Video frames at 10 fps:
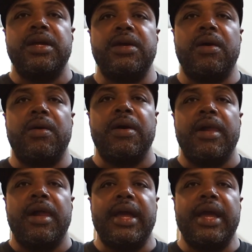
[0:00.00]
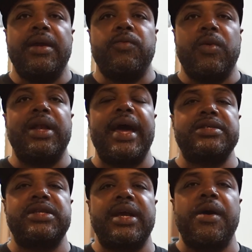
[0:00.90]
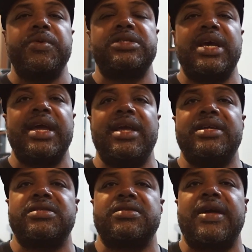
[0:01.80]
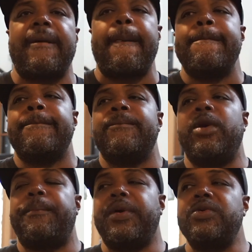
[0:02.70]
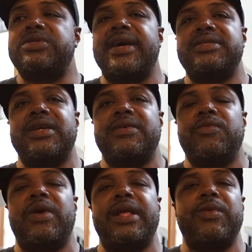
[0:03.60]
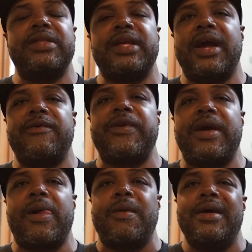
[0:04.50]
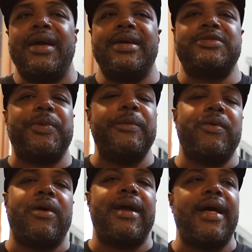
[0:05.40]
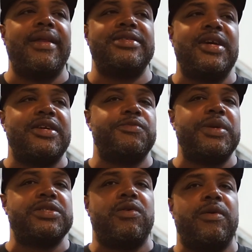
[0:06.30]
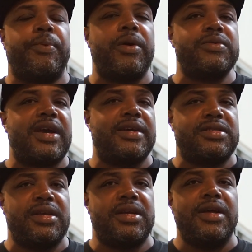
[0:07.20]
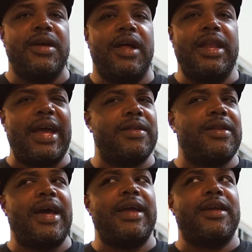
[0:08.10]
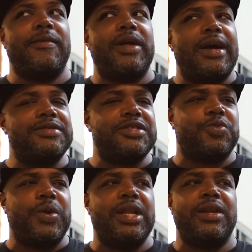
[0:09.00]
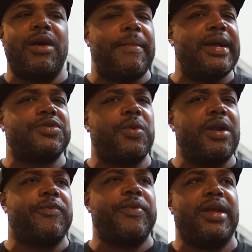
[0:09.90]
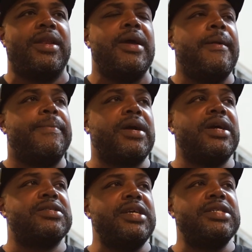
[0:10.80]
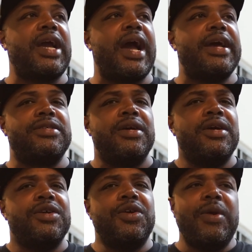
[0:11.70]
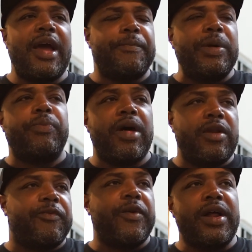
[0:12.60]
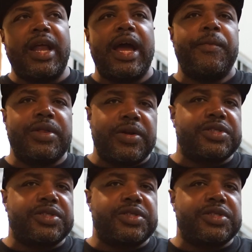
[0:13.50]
you know. And one last thing I would say is like with protesting, one thing I found is people are hella judgmental in protesting. Like I just reading on my Twitter feed, because these guys, you'd have people on the front line with their